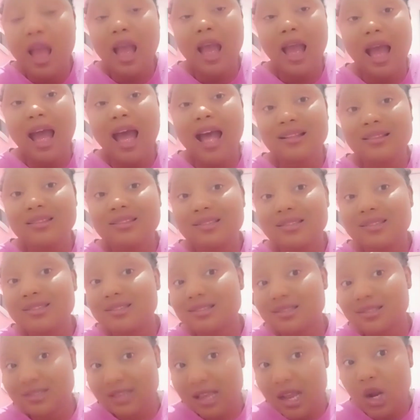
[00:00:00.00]
And
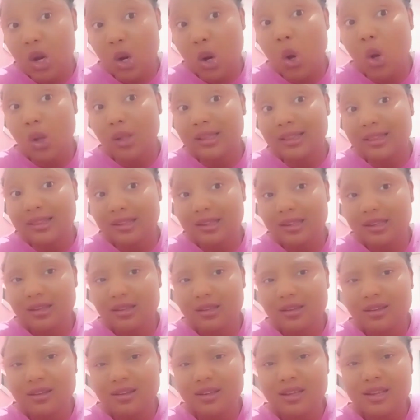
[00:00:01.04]
secondly,
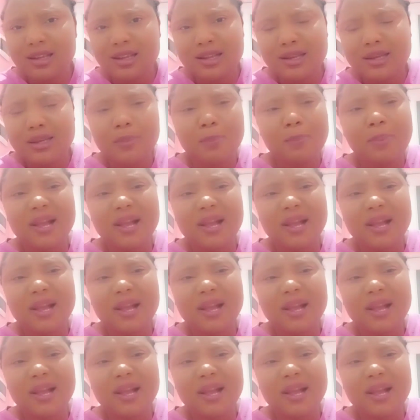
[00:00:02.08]
the